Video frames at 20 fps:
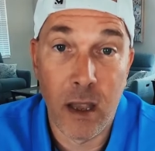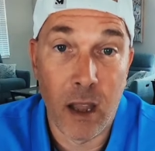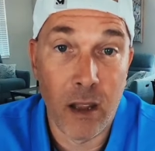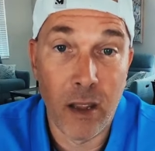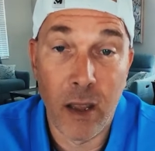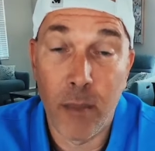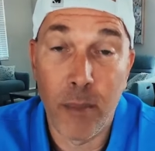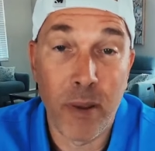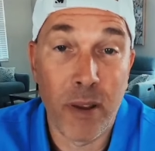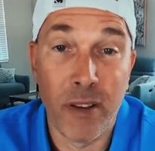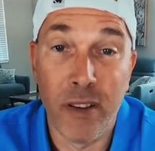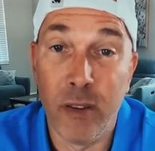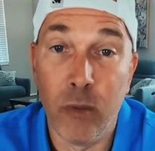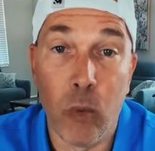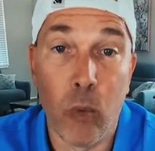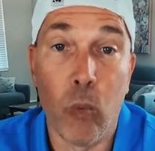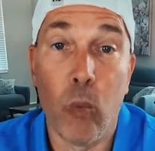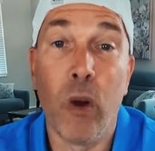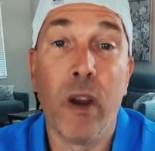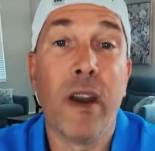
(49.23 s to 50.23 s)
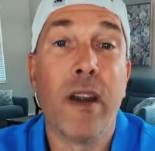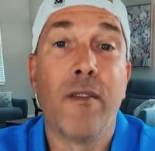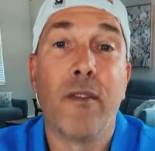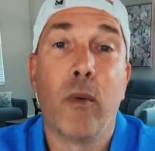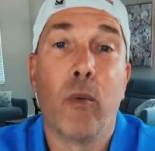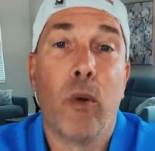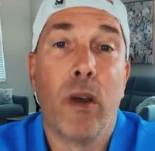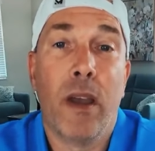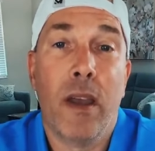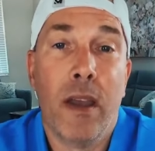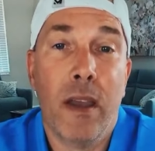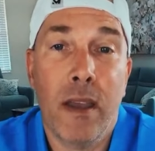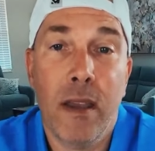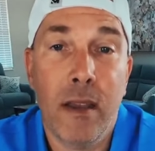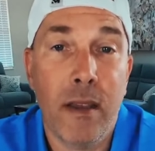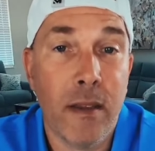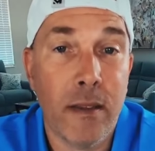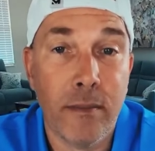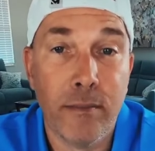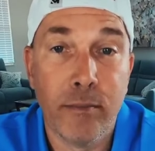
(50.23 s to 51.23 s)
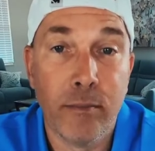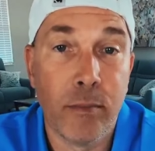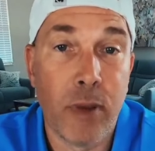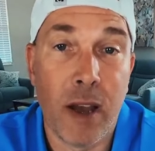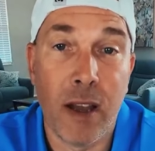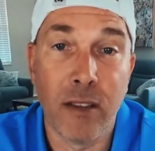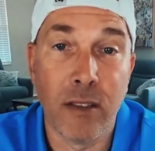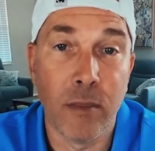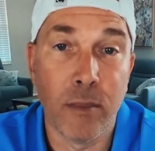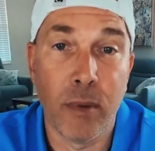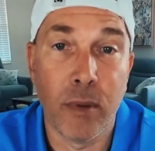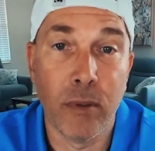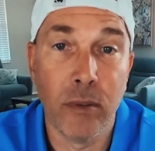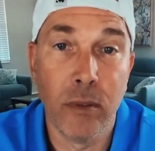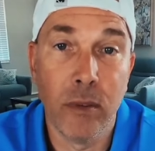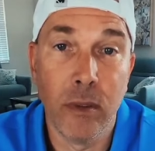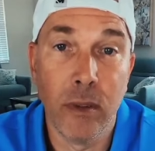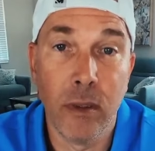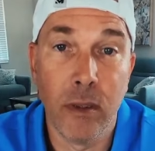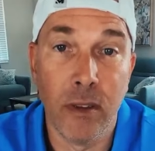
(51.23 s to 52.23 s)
I'll help out in whatever way possible.